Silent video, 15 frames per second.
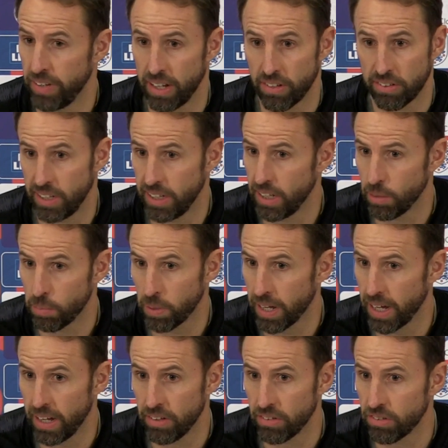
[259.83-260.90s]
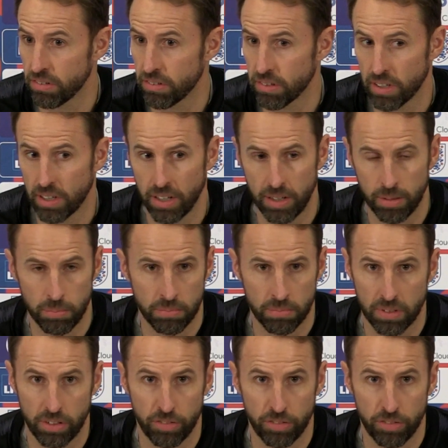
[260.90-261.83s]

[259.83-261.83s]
our senior players um,